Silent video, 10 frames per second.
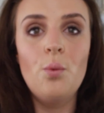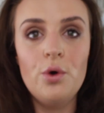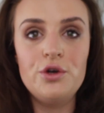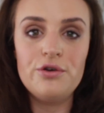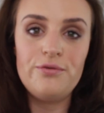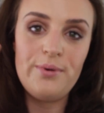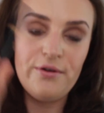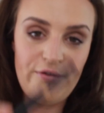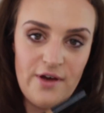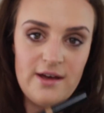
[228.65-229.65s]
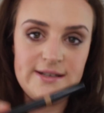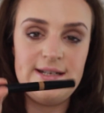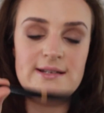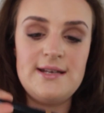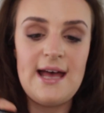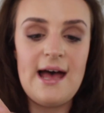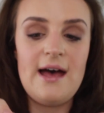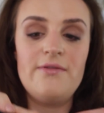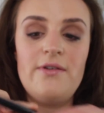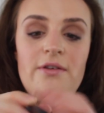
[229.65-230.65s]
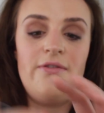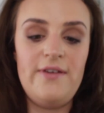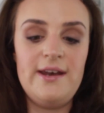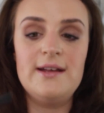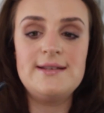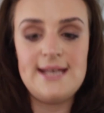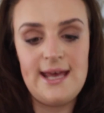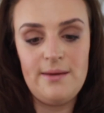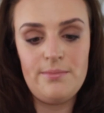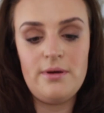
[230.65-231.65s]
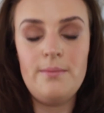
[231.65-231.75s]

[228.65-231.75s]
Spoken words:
would have preferred it to have a thinner tip.